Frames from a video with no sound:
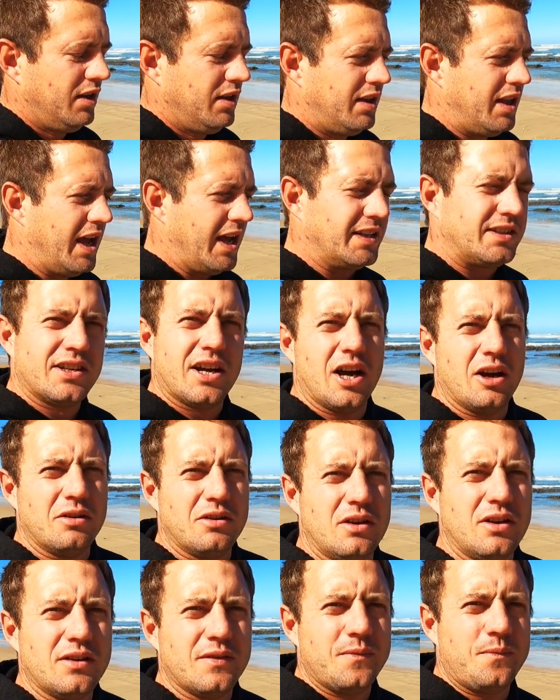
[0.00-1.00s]
that
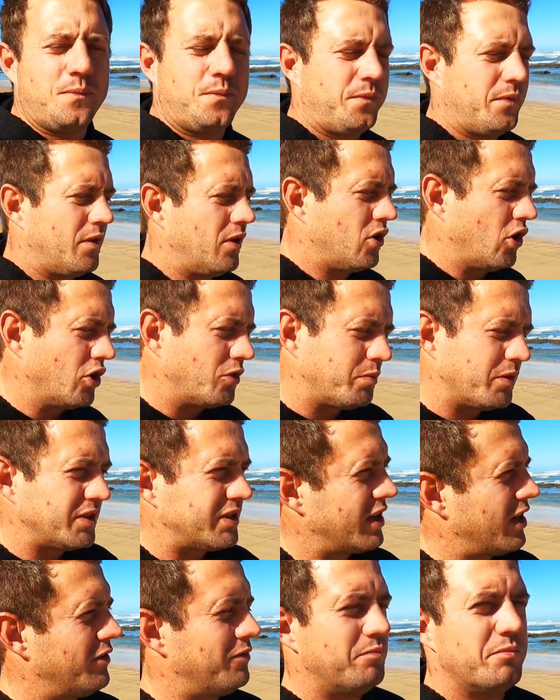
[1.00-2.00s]
I got
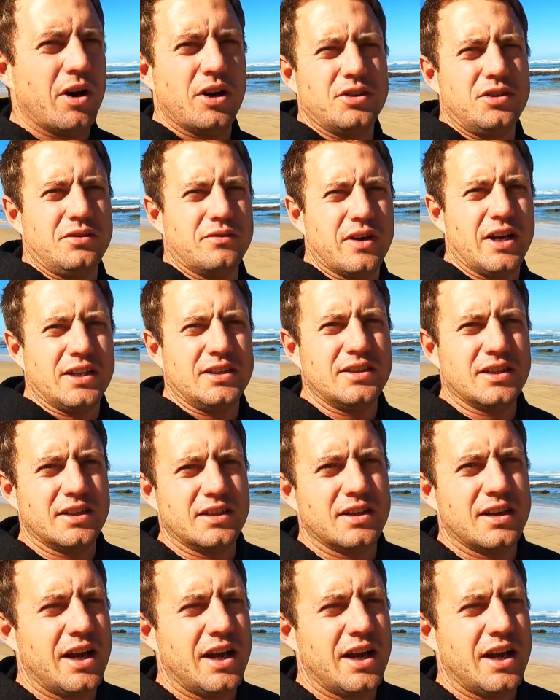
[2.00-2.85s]
myself motivated.